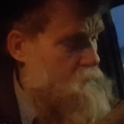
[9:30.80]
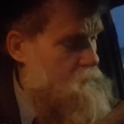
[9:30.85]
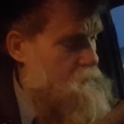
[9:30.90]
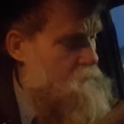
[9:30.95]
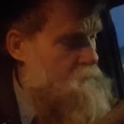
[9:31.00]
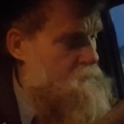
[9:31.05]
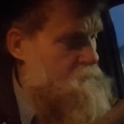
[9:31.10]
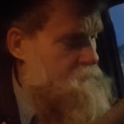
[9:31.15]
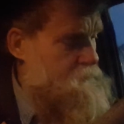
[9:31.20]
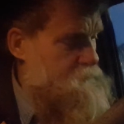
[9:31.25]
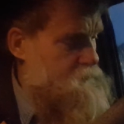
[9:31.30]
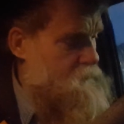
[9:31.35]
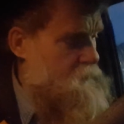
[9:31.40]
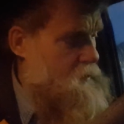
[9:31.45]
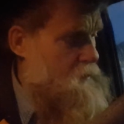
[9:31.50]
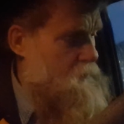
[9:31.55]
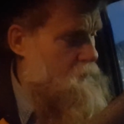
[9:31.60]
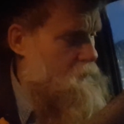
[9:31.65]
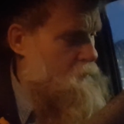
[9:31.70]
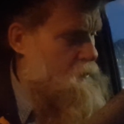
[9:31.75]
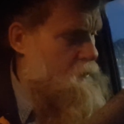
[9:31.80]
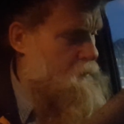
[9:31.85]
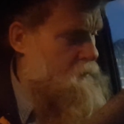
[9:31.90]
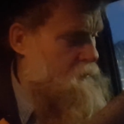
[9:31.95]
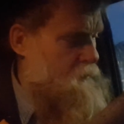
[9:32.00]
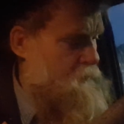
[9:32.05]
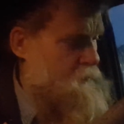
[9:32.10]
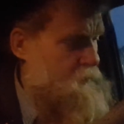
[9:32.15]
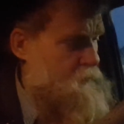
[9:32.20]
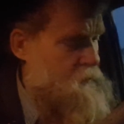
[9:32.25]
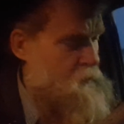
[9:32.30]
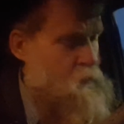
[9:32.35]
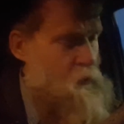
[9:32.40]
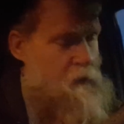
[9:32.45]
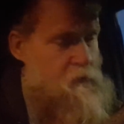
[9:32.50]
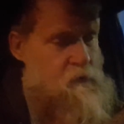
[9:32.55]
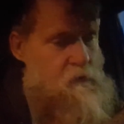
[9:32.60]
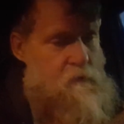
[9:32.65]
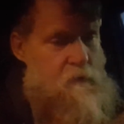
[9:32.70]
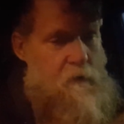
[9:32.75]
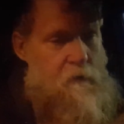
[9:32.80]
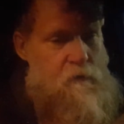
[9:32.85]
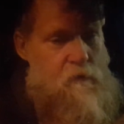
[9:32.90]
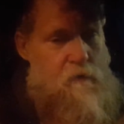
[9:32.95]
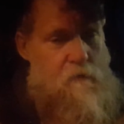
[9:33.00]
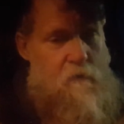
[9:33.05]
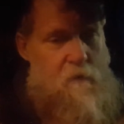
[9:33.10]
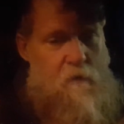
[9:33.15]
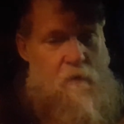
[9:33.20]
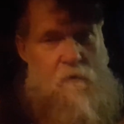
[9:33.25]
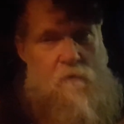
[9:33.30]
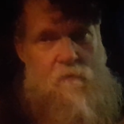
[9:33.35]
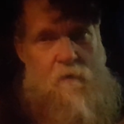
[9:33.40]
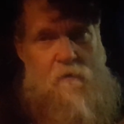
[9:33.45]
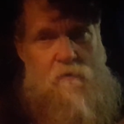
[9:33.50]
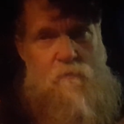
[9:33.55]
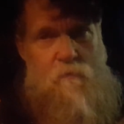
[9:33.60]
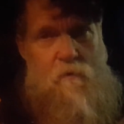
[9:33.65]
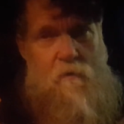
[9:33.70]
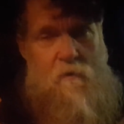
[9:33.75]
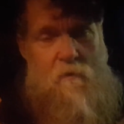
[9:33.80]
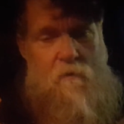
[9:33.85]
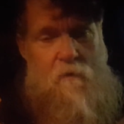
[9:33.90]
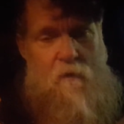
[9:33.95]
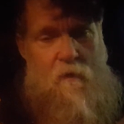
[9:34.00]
the question is, can he trust me?